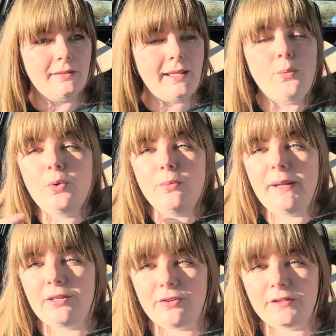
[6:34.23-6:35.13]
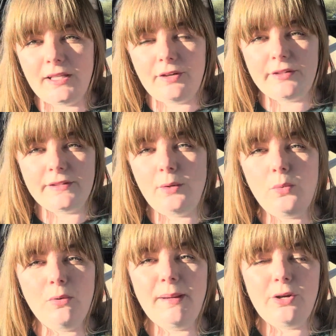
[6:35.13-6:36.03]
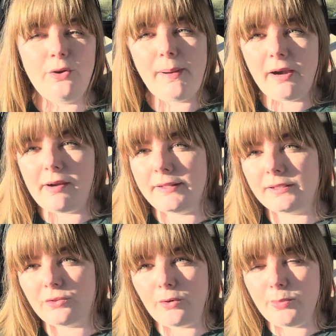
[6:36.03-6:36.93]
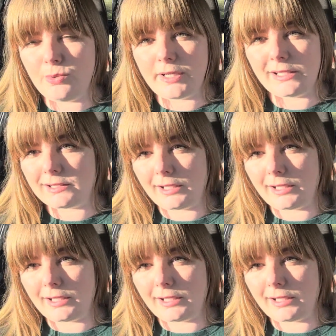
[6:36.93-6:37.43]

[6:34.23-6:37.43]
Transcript: there will be no secrets, there will be no barriers and no borders.